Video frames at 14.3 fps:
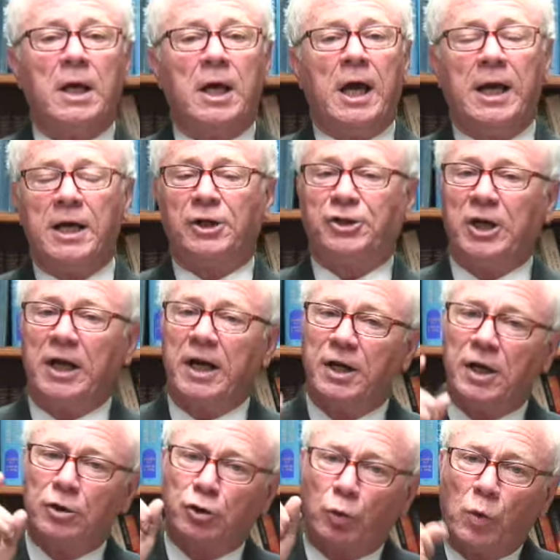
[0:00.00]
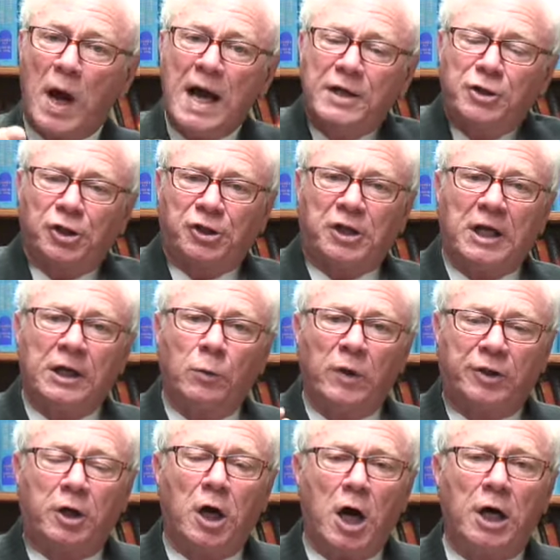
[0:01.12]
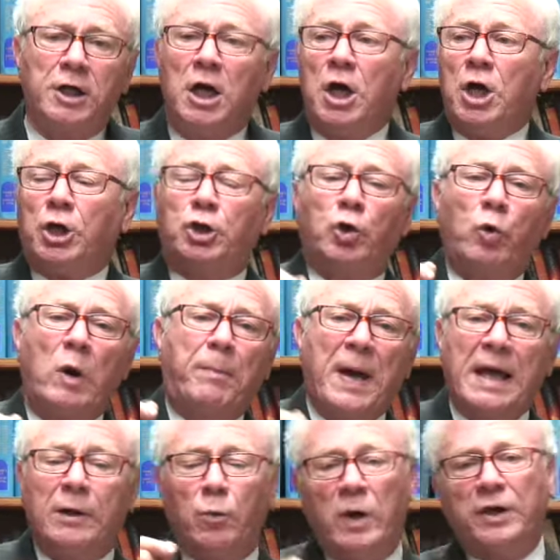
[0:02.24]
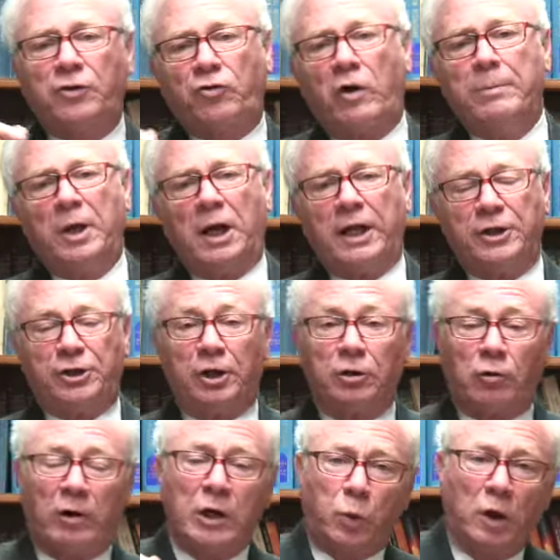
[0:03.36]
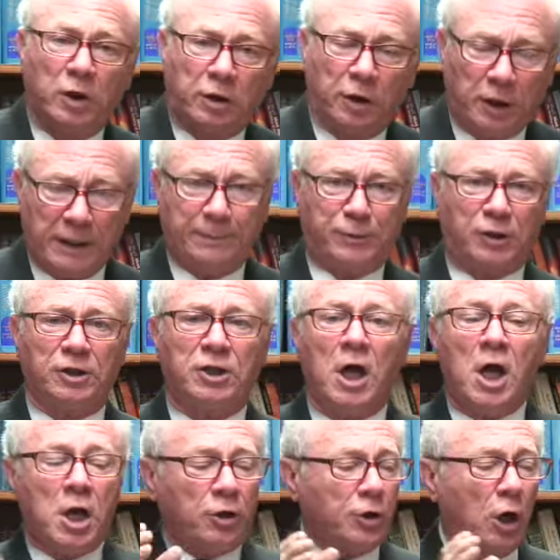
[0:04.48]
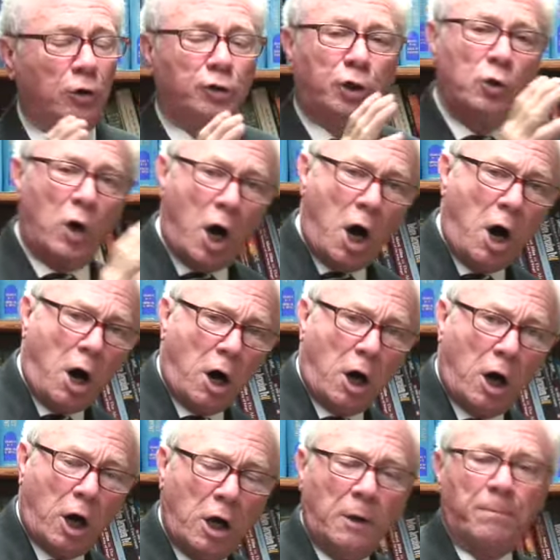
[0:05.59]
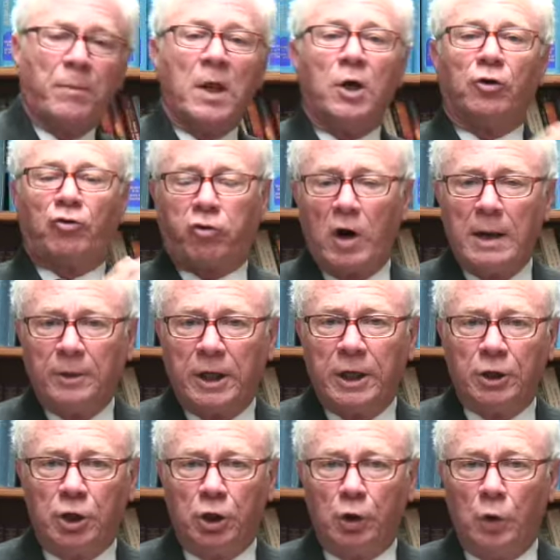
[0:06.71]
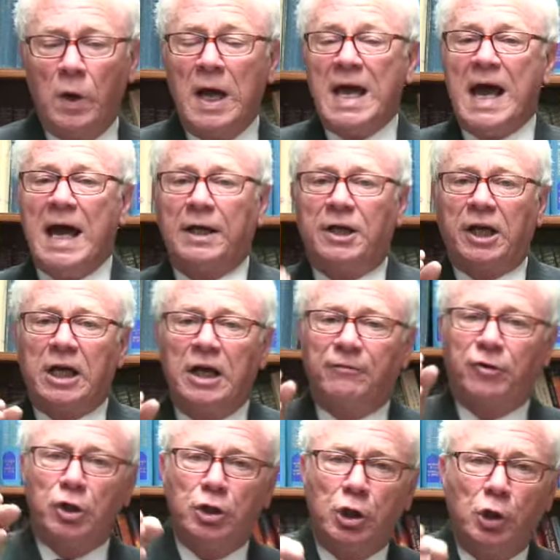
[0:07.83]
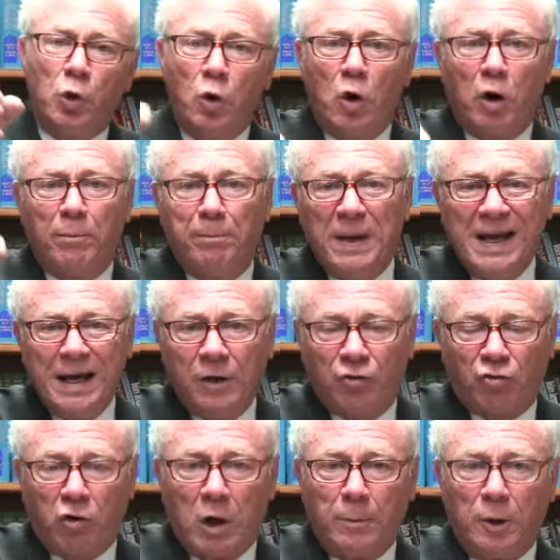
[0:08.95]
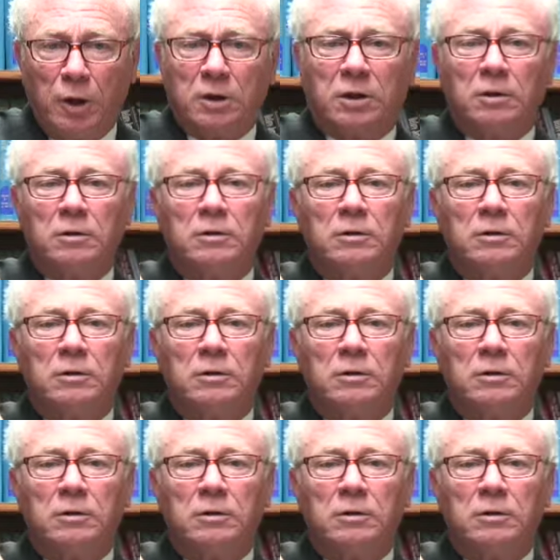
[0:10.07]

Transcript: And he said, It is a righteous thing with God to repay with tribulation, Greek word calypsis, those who are troubling you, and to give to you who are being troubled